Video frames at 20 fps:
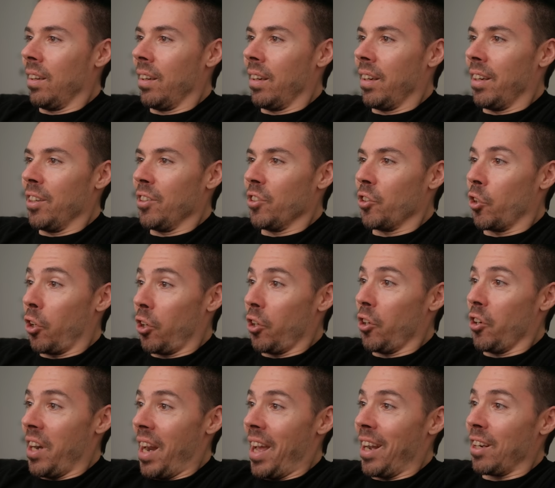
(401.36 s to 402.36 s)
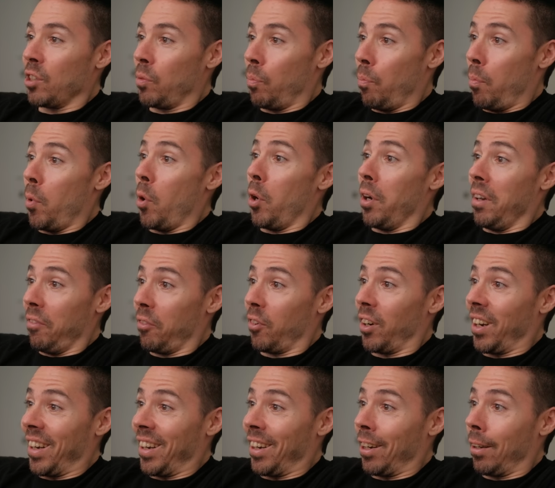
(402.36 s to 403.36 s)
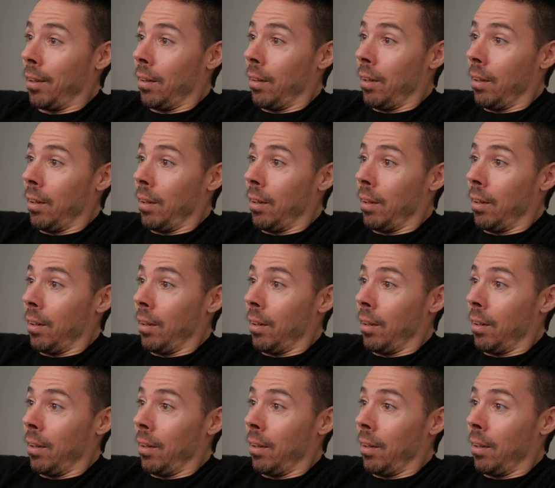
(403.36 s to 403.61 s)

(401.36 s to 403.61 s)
Here's her next boyfriend.